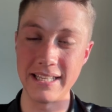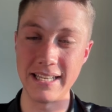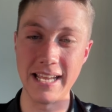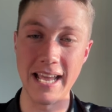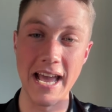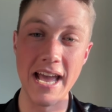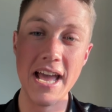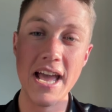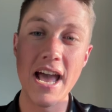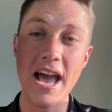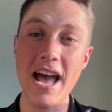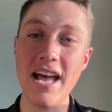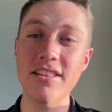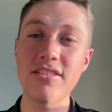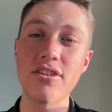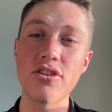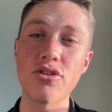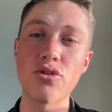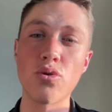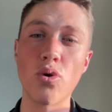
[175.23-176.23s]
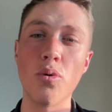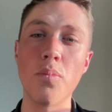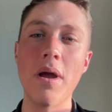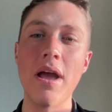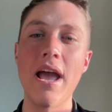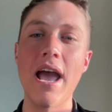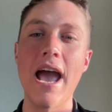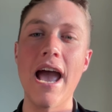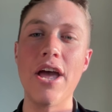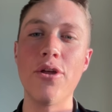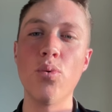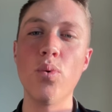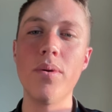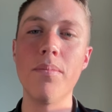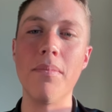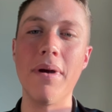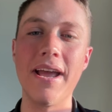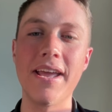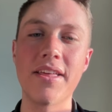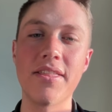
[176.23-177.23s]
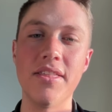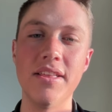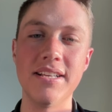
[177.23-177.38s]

here at the top, and we make